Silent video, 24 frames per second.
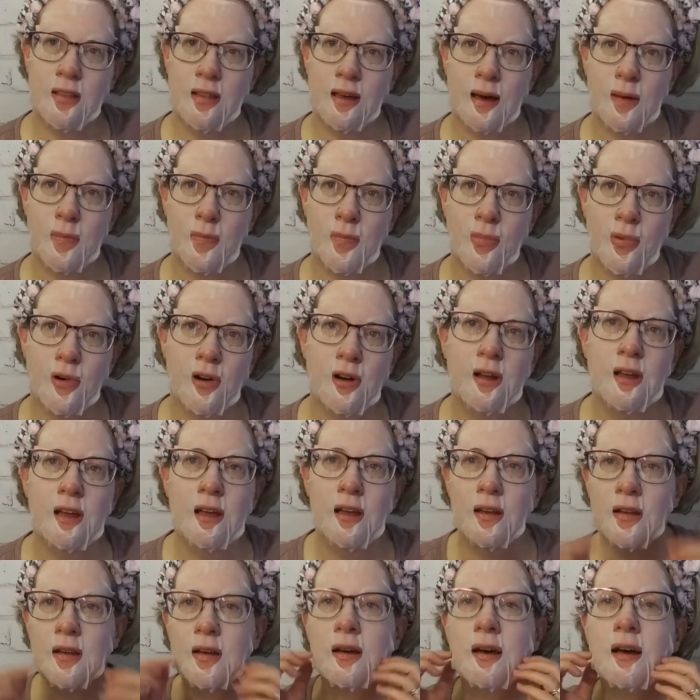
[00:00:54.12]
that
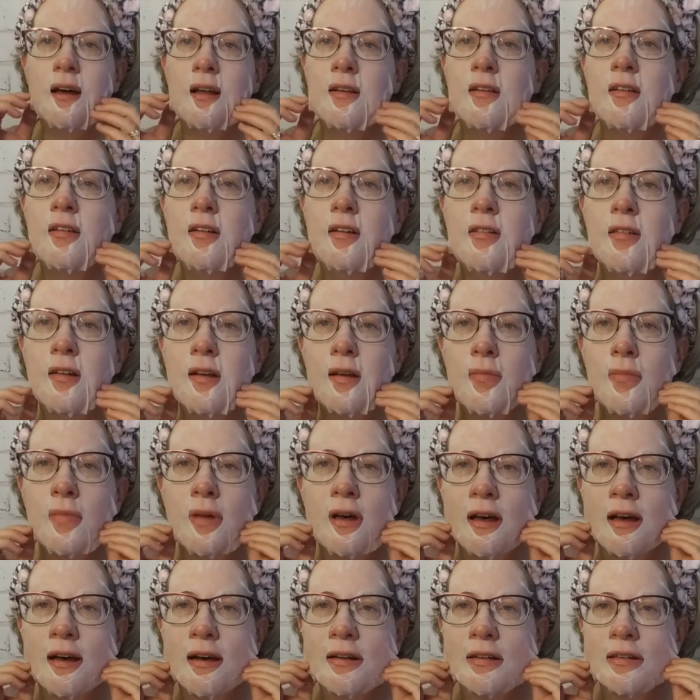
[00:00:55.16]
brand at TJ
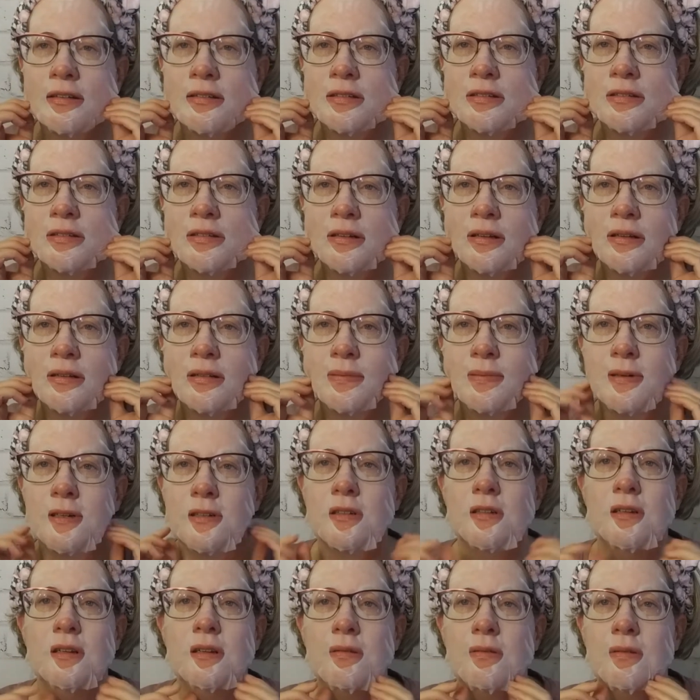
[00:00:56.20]
Maxx,
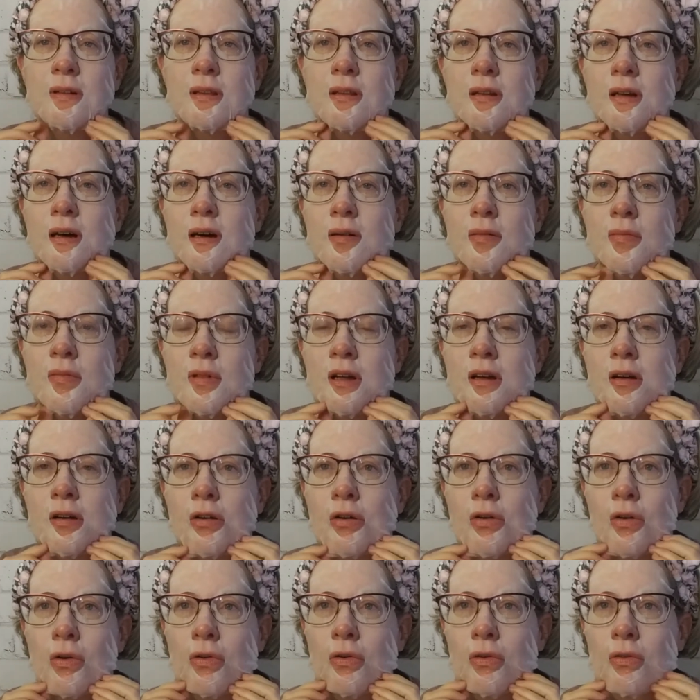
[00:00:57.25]
especially with um like
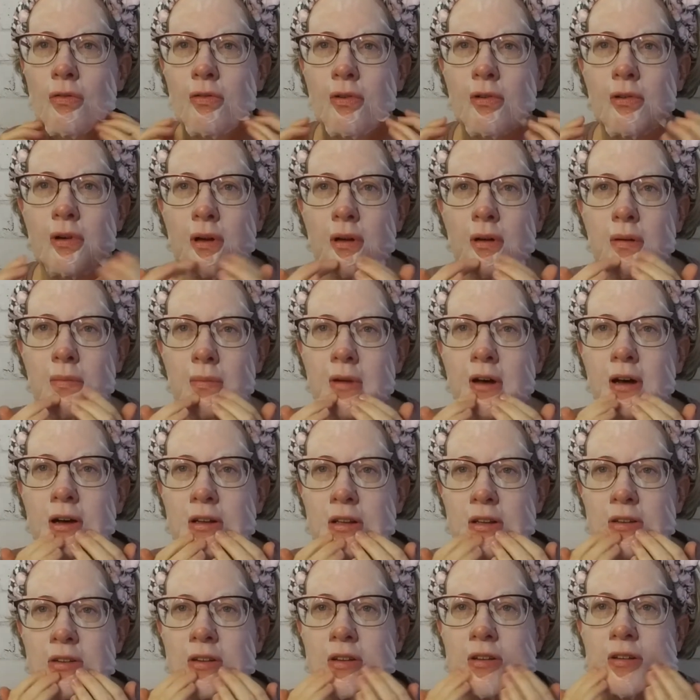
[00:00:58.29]
gold foil
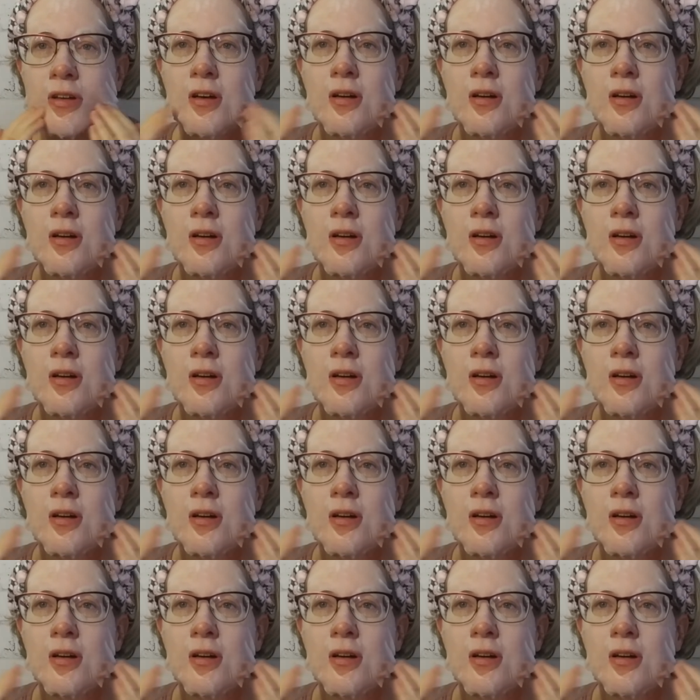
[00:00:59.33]
masks.